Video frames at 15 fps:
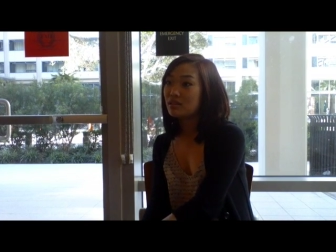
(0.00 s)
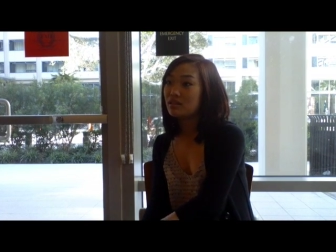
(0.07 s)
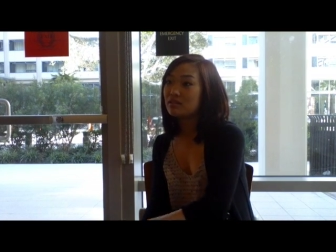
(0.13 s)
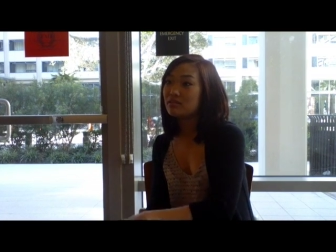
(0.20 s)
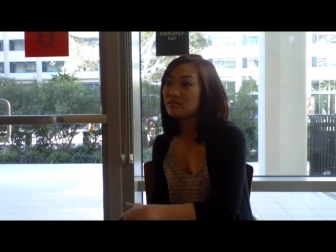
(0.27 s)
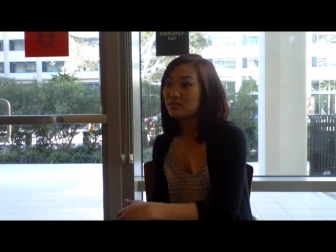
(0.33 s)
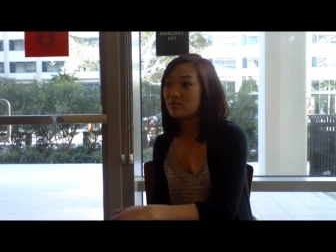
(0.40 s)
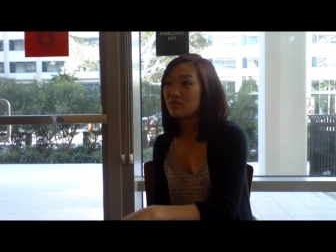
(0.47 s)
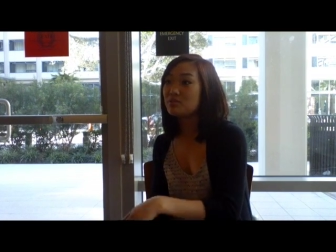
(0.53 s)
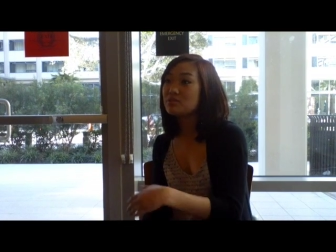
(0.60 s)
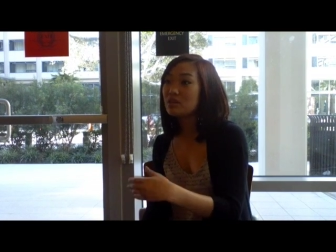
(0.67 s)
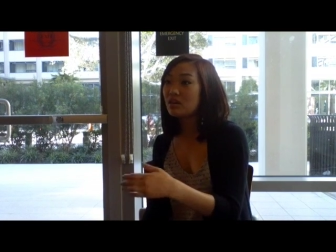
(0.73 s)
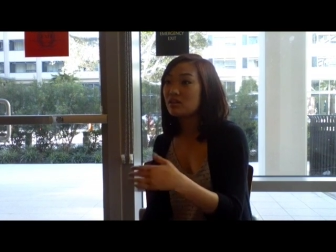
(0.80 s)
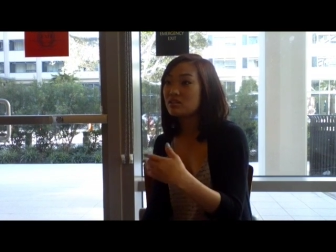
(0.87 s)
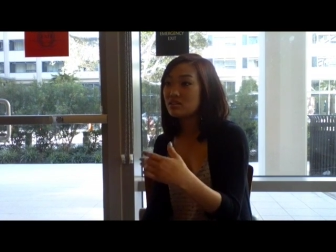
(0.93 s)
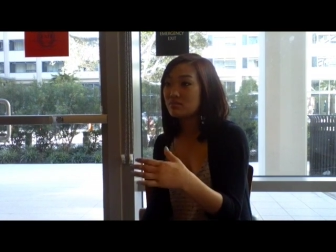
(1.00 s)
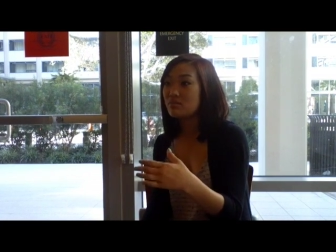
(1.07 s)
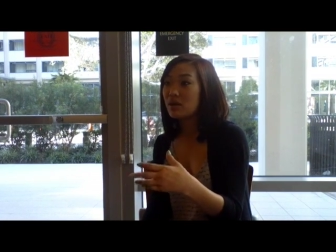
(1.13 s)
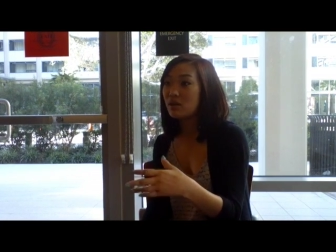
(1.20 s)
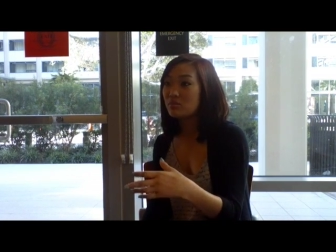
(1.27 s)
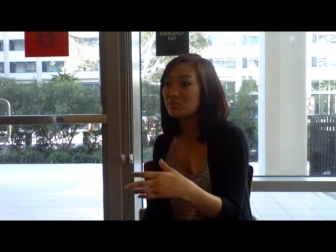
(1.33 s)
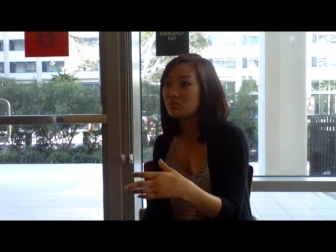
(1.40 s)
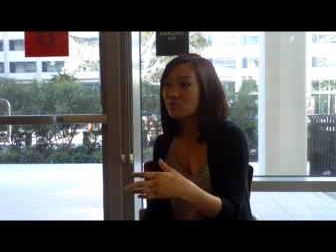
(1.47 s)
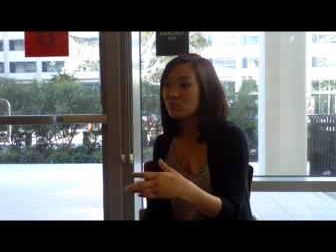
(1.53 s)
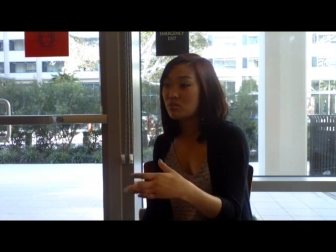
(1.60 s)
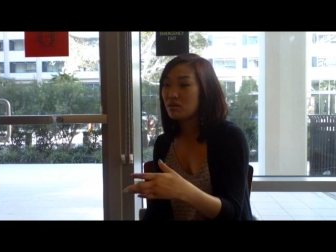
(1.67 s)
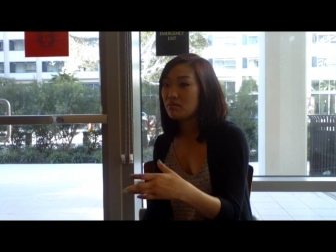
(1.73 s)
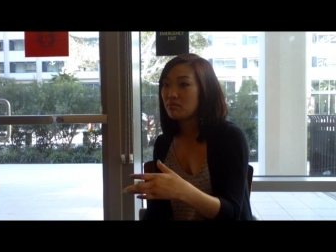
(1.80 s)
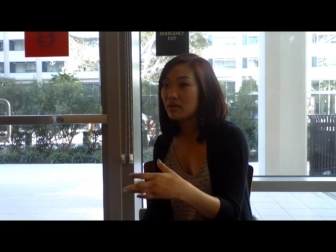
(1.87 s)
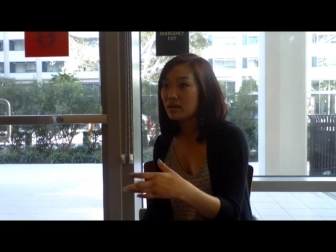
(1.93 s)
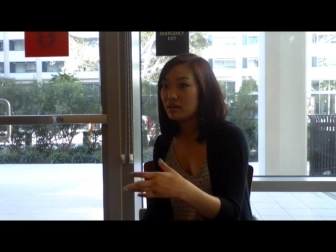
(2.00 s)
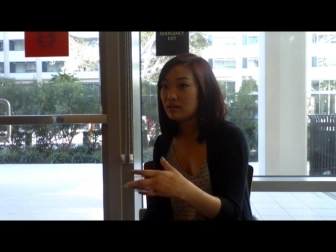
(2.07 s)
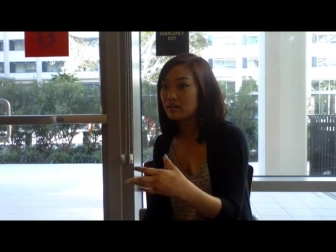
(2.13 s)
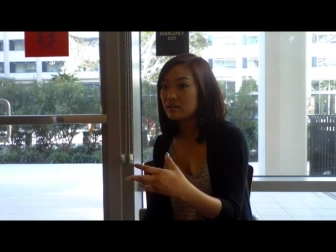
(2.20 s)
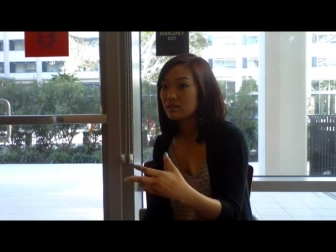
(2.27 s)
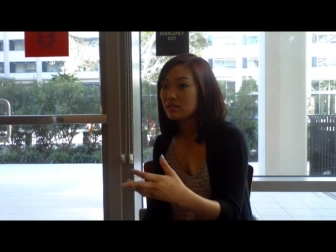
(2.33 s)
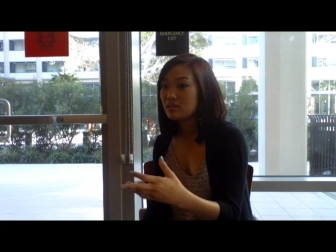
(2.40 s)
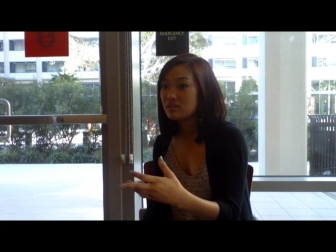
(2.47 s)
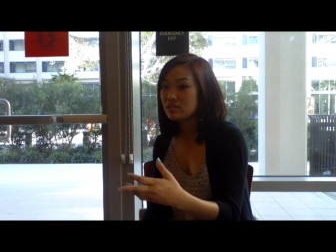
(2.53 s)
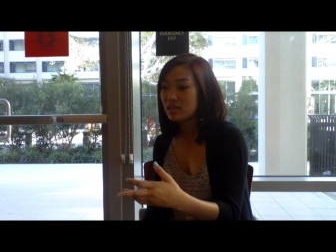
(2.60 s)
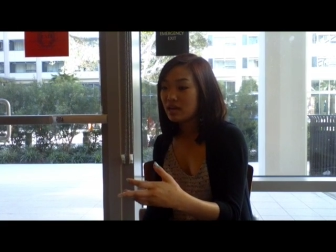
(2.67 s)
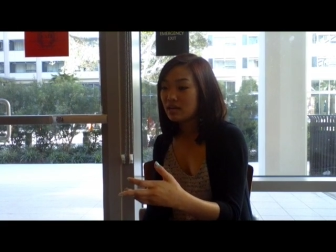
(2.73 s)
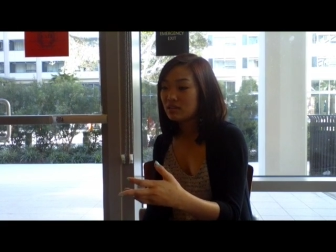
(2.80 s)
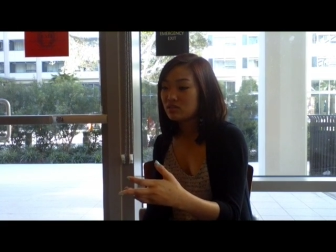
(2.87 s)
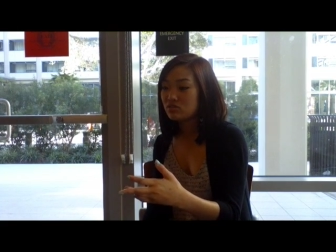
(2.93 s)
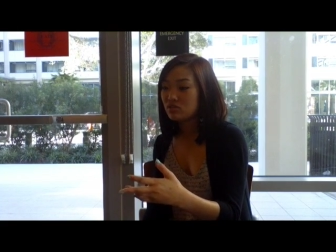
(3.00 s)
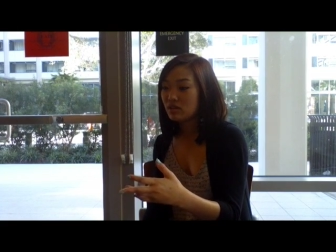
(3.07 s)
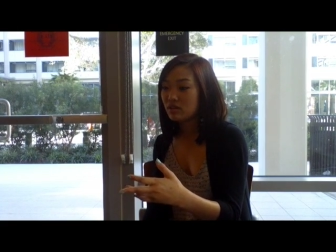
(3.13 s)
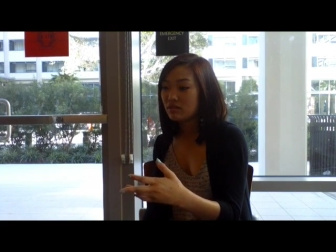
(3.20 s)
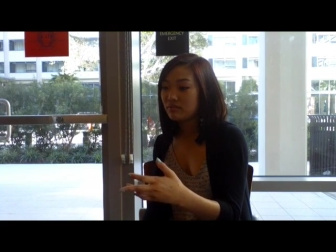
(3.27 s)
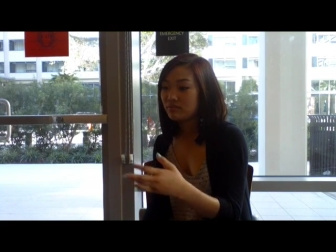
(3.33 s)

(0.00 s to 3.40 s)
then so it was a constant battle between me and my dad to try